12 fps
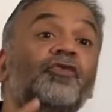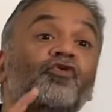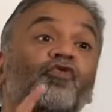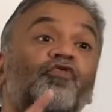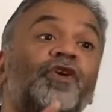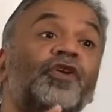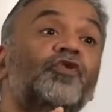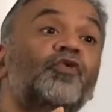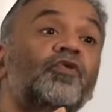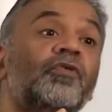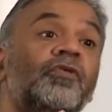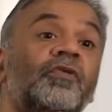
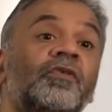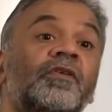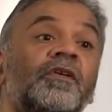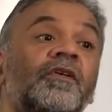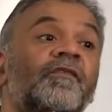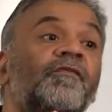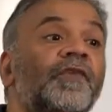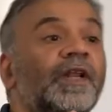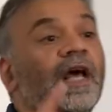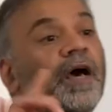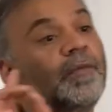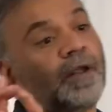tufidu fil
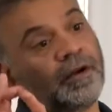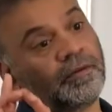amar.